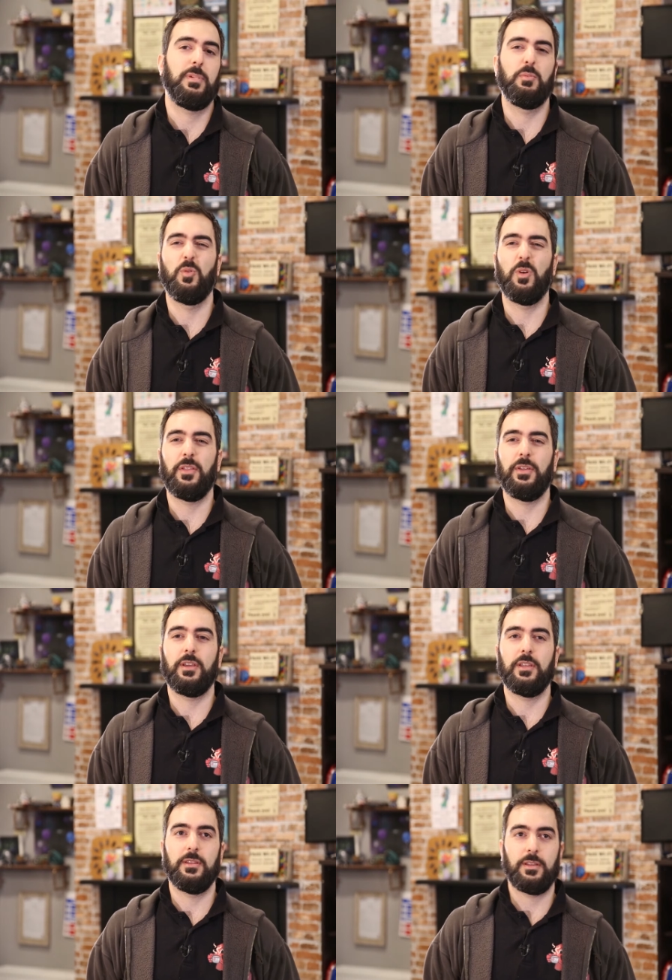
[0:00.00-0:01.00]
People, I
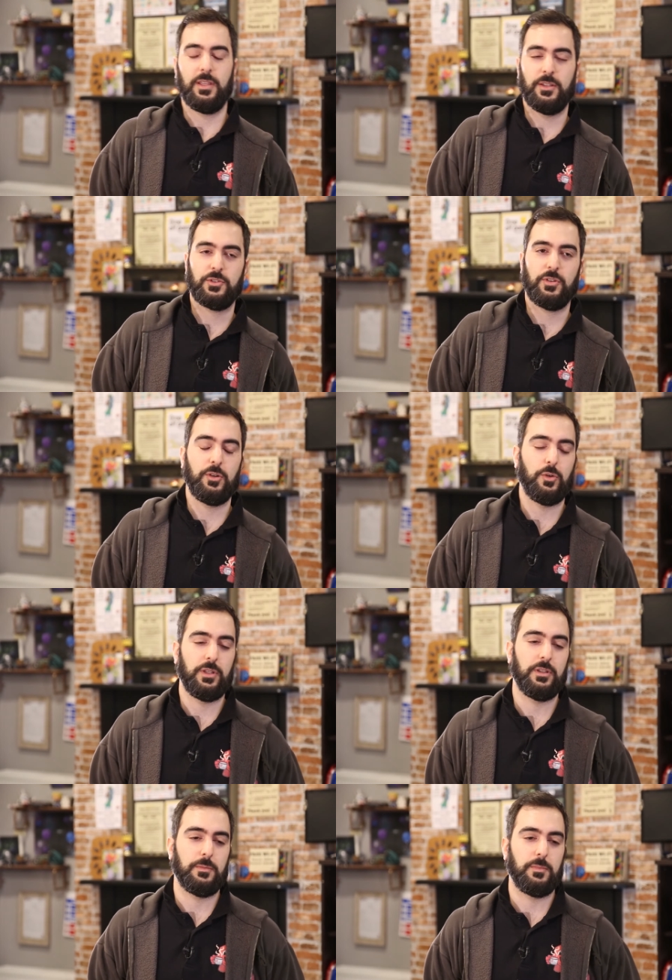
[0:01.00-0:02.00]
think, in the industry or
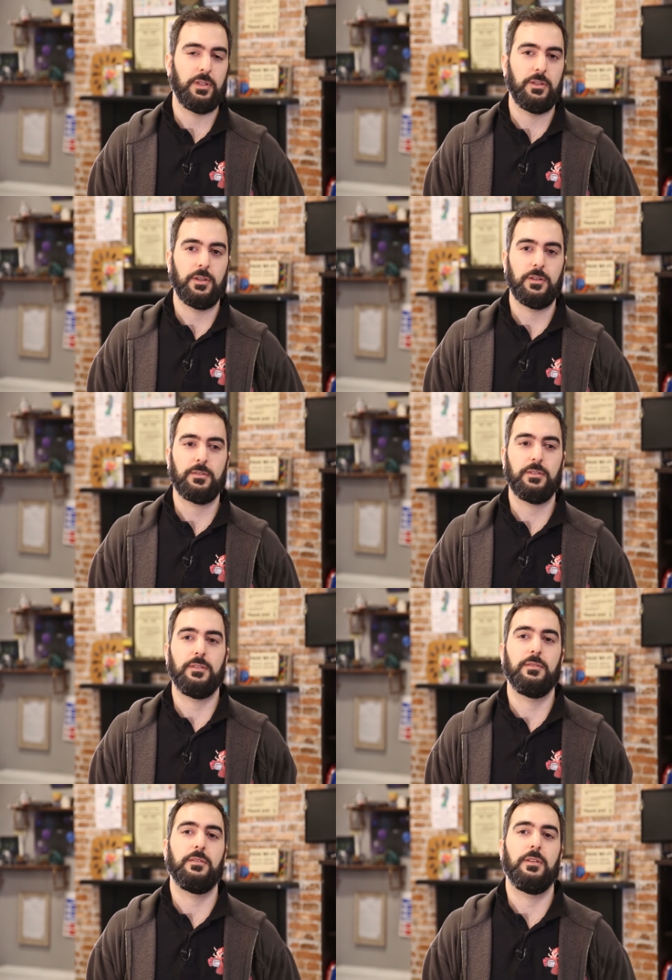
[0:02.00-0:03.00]
in the in the
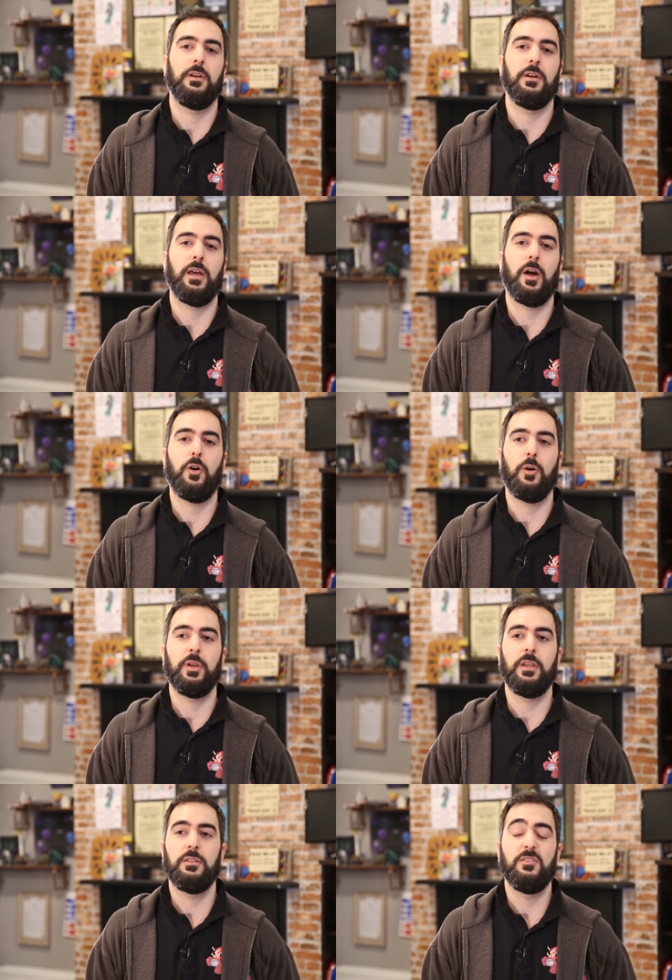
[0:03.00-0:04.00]
uh,
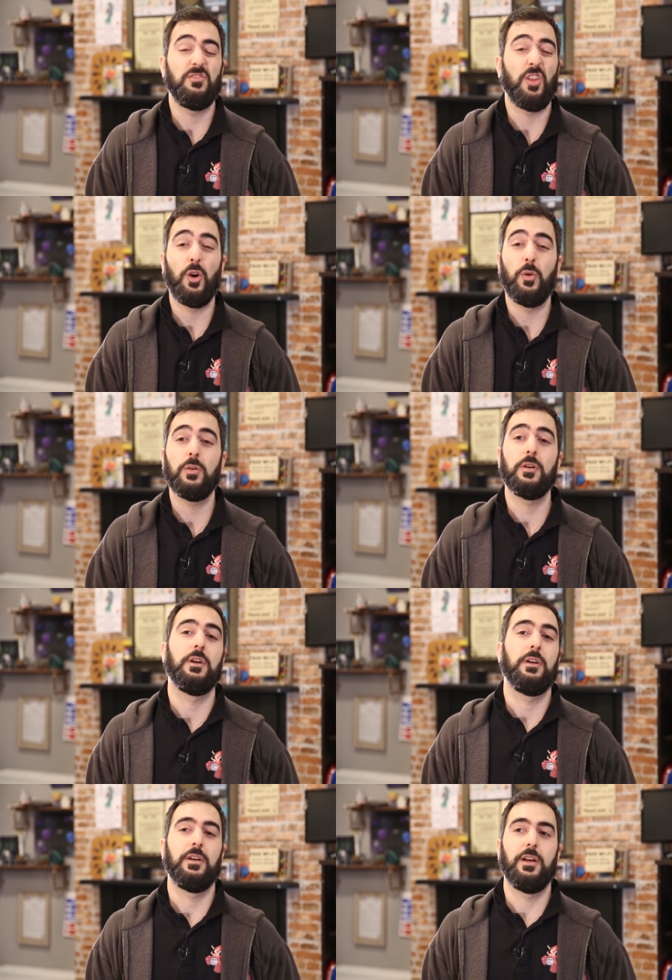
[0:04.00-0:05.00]
hobby know
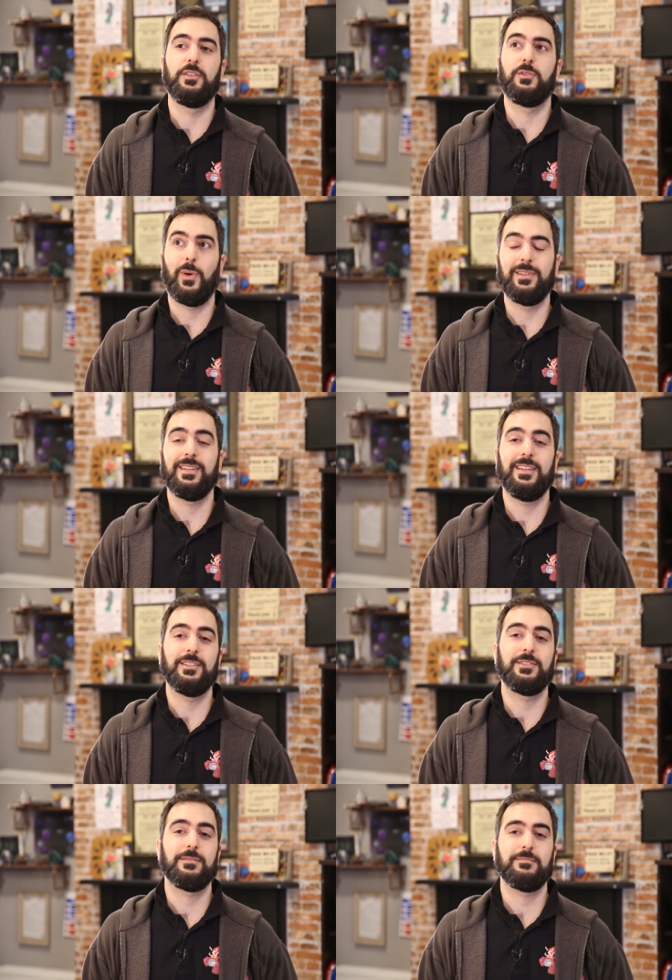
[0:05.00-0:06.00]
a 20
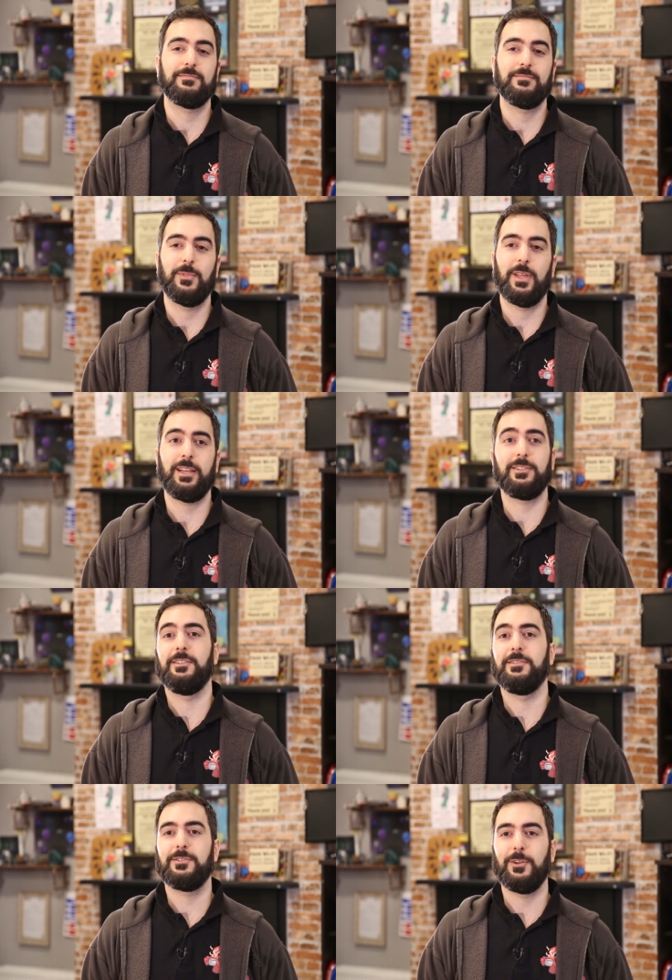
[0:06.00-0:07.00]
is excellent.